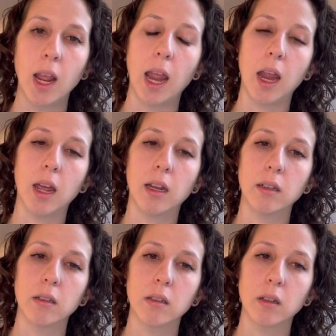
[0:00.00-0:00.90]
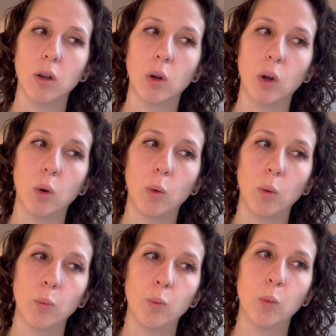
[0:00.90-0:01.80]
And
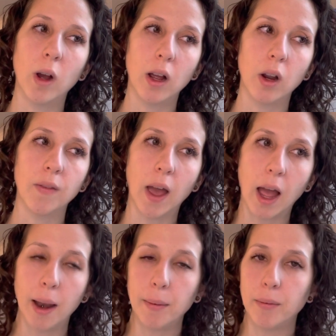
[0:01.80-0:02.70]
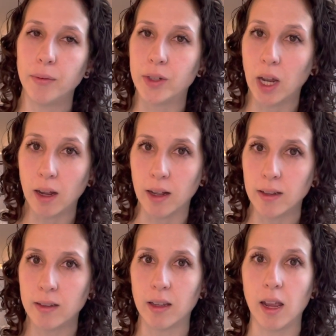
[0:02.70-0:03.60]
what that
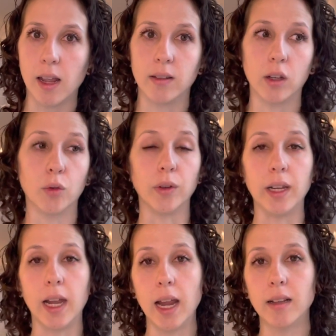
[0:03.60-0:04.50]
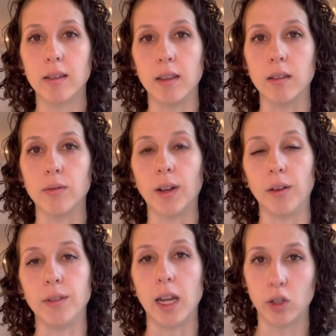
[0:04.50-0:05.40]
does is it creates this
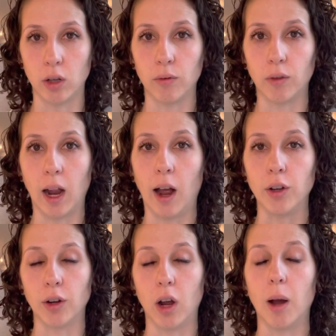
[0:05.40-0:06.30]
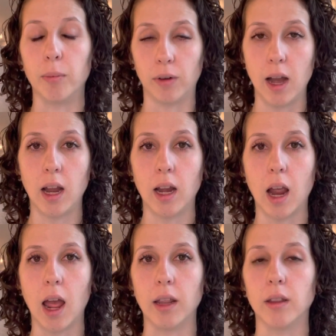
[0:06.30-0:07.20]
foundation for how you're operating
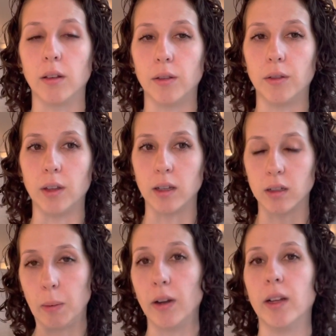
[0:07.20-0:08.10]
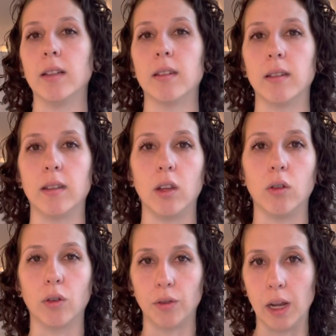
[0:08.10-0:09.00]
and the experiences that
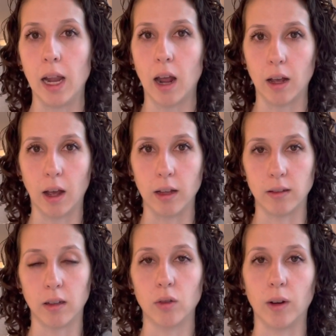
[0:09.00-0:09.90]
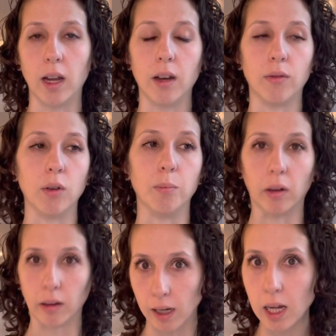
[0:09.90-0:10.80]
you'll create as such, right? If you
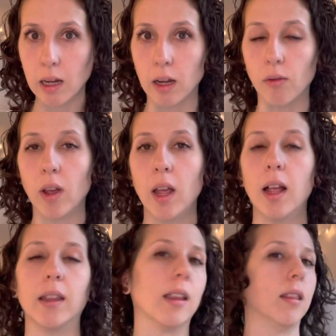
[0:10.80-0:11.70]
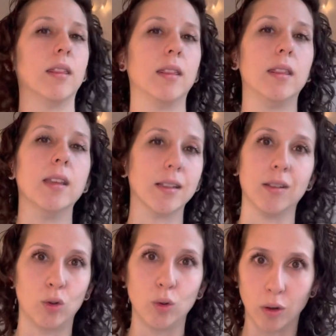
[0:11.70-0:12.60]
believe that this
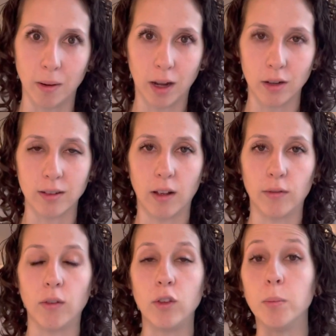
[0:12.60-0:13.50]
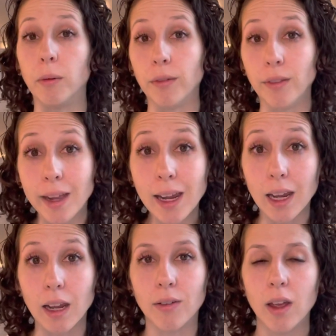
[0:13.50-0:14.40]
is true about yourself, if you
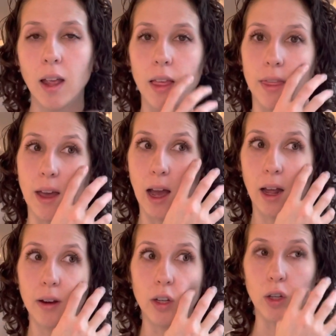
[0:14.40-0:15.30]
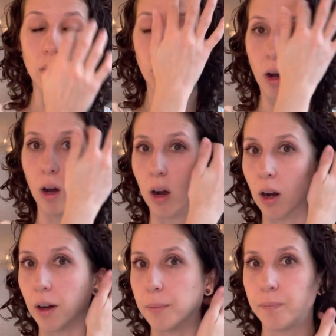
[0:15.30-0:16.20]
believe that you
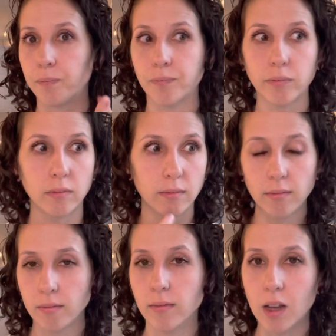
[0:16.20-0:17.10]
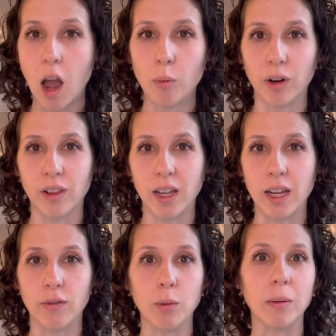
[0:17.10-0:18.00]
are not worthy,
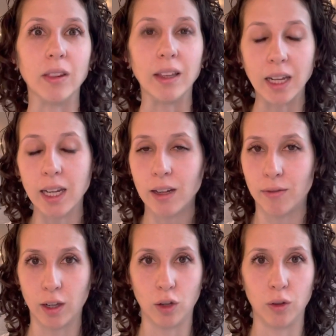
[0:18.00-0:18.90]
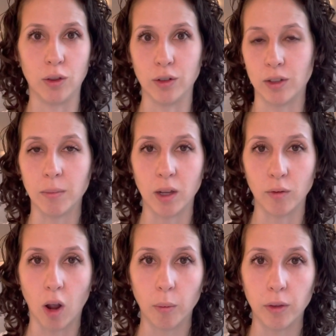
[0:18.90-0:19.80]
if you believe that there's something
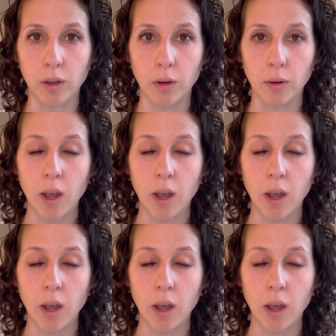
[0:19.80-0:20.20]
wrong with you,